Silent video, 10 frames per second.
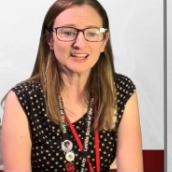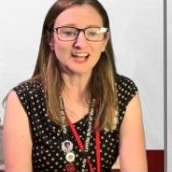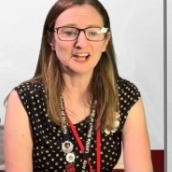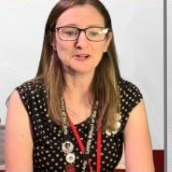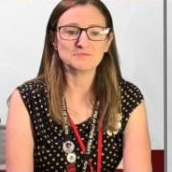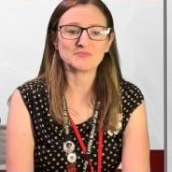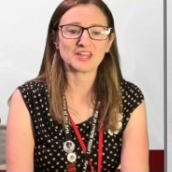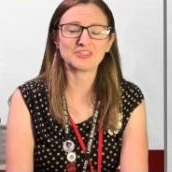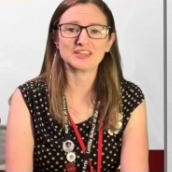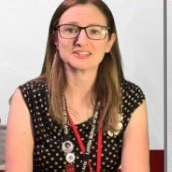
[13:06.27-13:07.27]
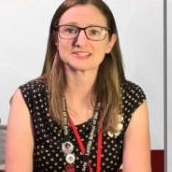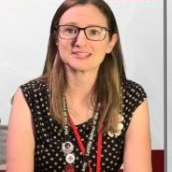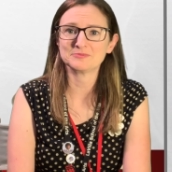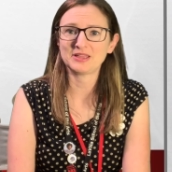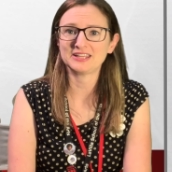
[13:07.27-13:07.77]
I think it's
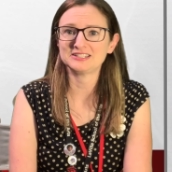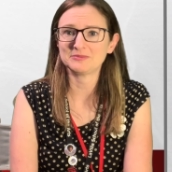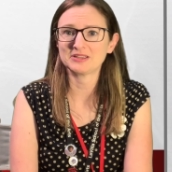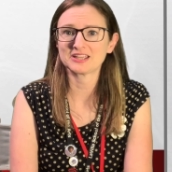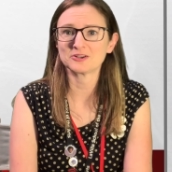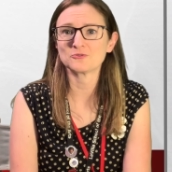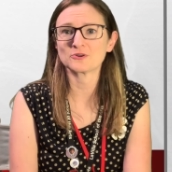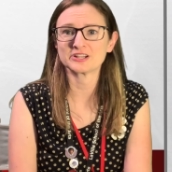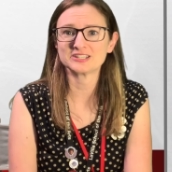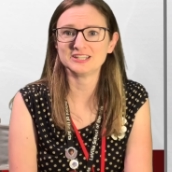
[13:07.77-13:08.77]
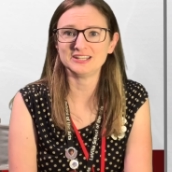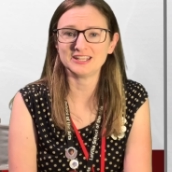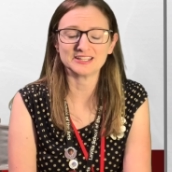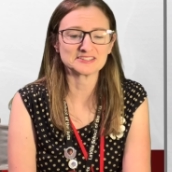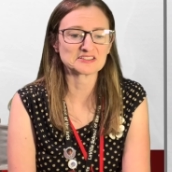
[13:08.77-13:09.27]
the pandemic and
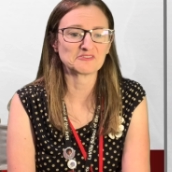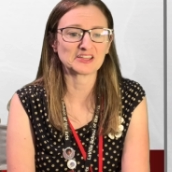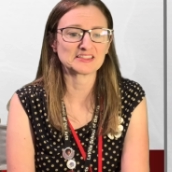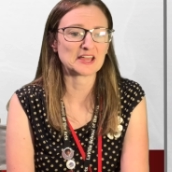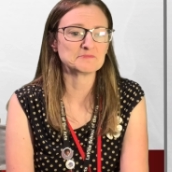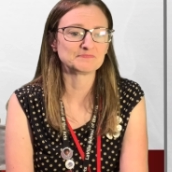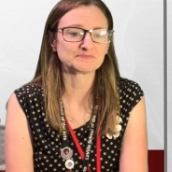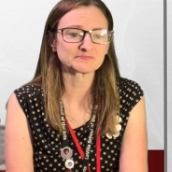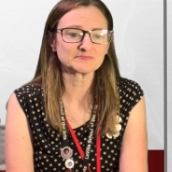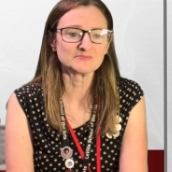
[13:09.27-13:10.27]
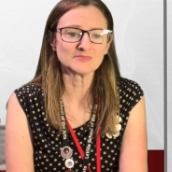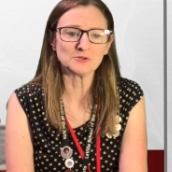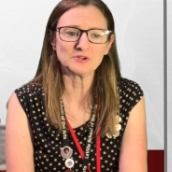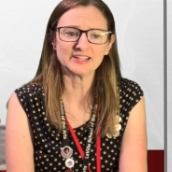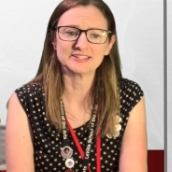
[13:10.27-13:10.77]
quarantining and stuff like that,
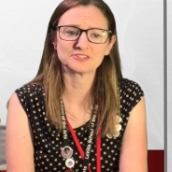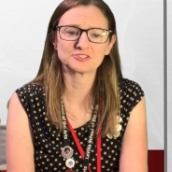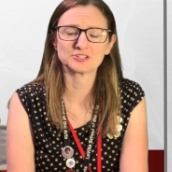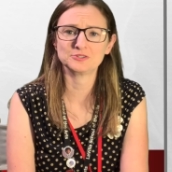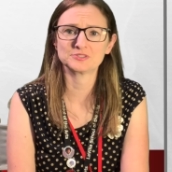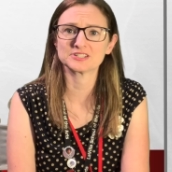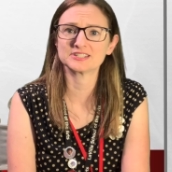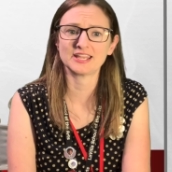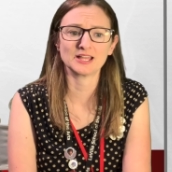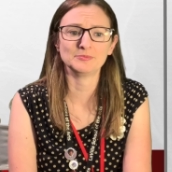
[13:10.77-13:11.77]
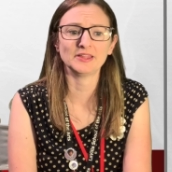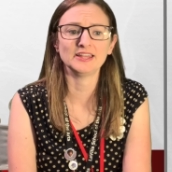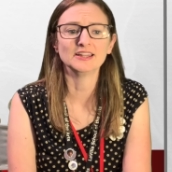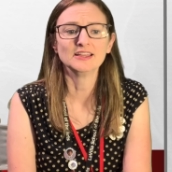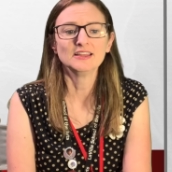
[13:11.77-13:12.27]
where kids are just used to staying up
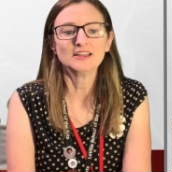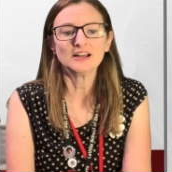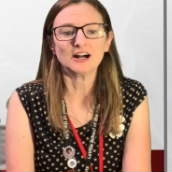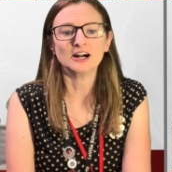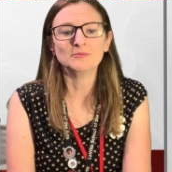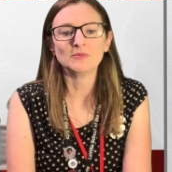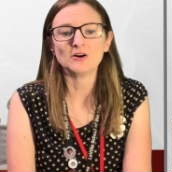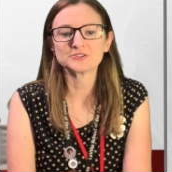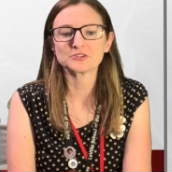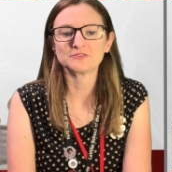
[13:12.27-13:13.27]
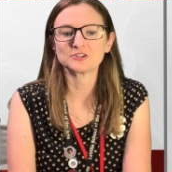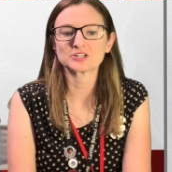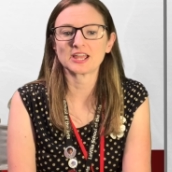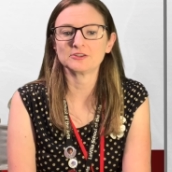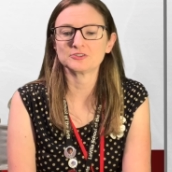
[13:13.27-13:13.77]
late. Also, if your
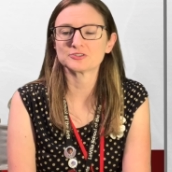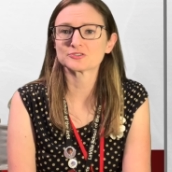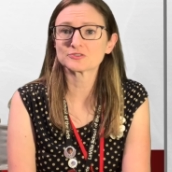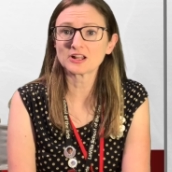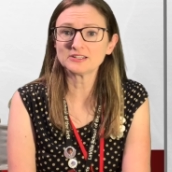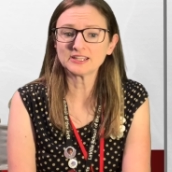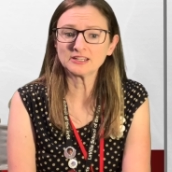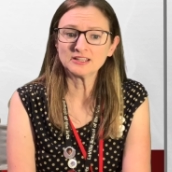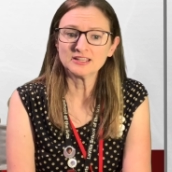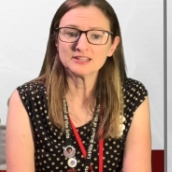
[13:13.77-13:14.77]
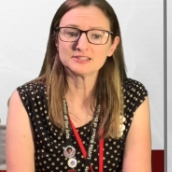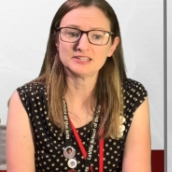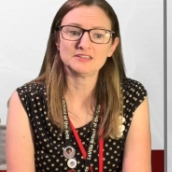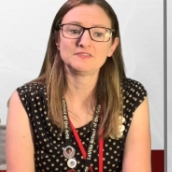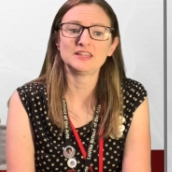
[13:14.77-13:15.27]
child is struggling,
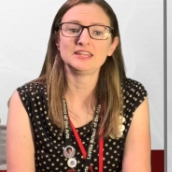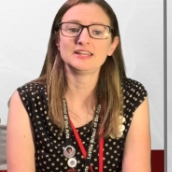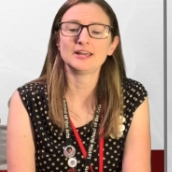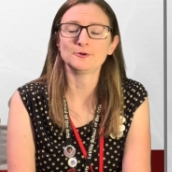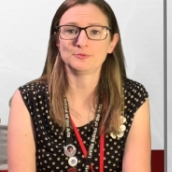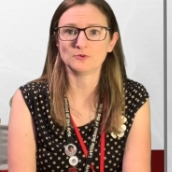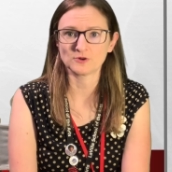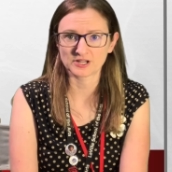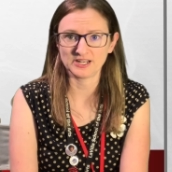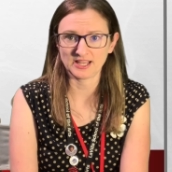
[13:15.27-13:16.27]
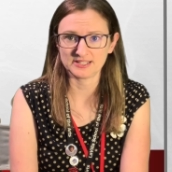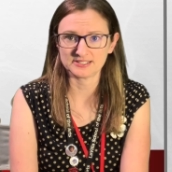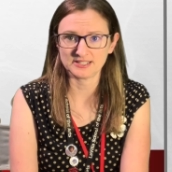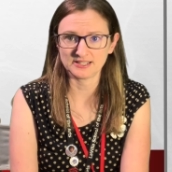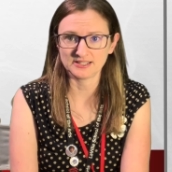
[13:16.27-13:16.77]
see if they need help
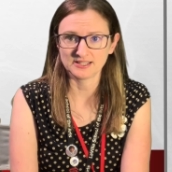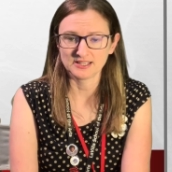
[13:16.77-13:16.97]
organizing.